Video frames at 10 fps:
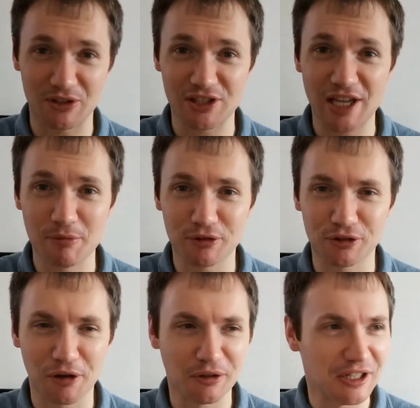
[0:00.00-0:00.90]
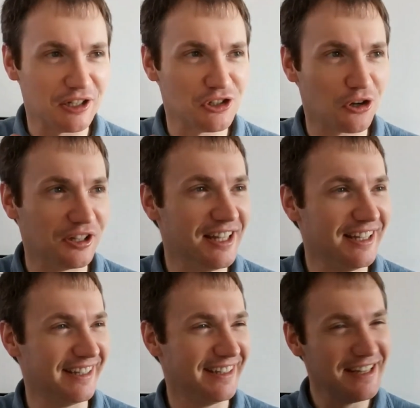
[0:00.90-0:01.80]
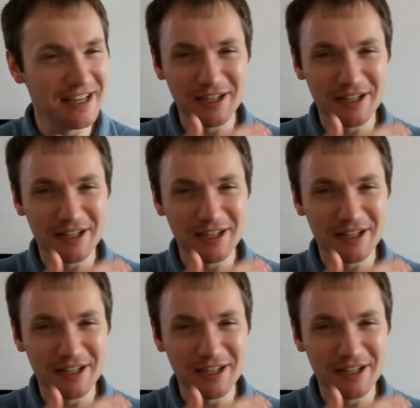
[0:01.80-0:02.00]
That's the chemical going on in the chocolate.